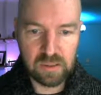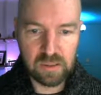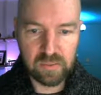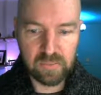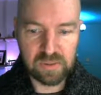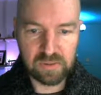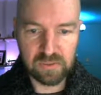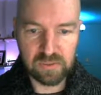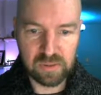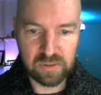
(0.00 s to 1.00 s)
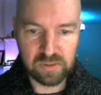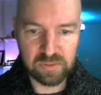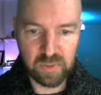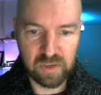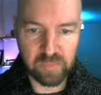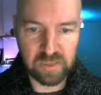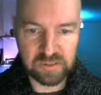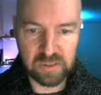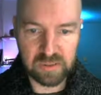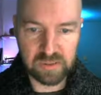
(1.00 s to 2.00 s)
I'm going to do a little
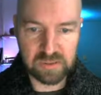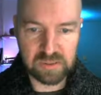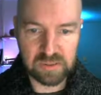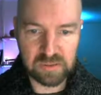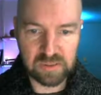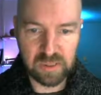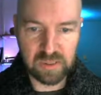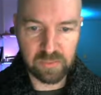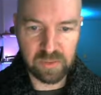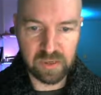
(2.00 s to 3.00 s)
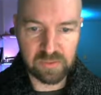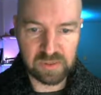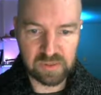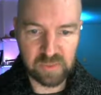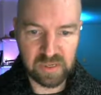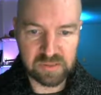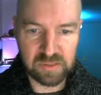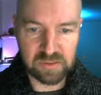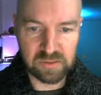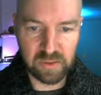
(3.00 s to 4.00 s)
experiment here because this is not what I was
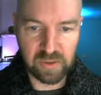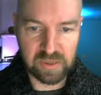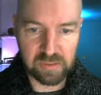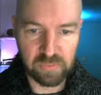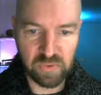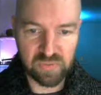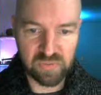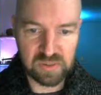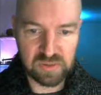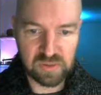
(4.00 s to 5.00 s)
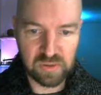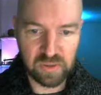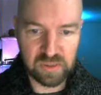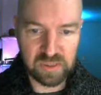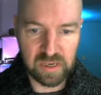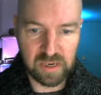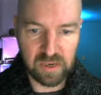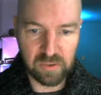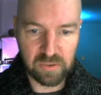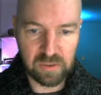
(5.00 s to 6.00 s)
expecting. So I can move this joint
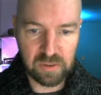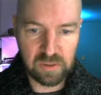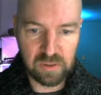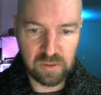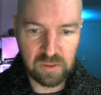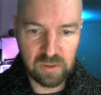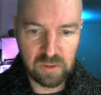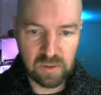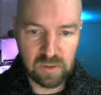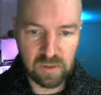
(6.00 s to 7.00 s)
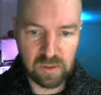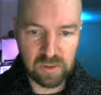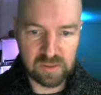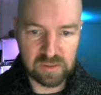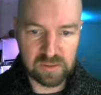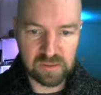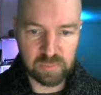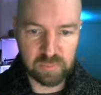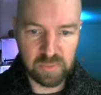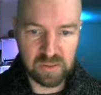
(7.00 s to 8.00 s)
down and I can
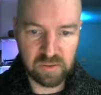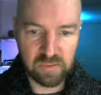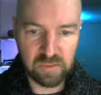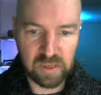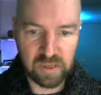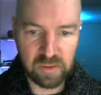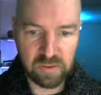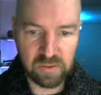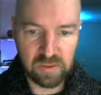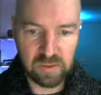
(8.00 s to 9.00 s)
spin it around.